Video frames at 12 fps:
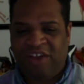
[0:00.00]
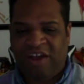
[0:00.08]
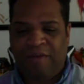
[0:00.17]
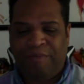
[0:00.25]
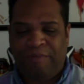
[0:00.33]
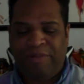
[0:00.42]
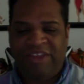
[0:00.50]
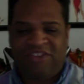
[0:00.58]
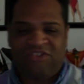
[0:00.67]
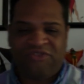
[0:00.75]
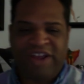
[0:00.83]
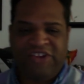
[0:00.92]
A complete
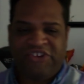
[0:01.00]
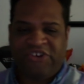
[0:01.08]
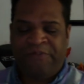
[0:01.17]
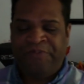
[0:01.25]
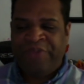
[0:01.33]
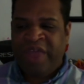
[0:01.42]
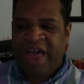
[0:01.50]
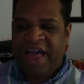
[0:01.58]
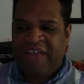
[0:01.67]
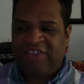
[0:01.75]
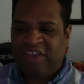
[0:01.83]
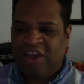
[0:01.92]
stranger
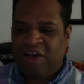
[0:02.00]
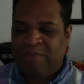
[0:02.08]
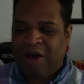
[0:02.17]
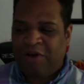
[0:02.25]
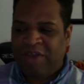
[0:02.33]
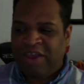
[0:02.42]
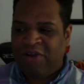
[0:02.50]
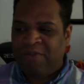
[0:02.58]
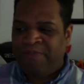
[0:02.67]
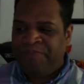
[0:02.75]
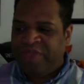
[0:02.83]
has to come out here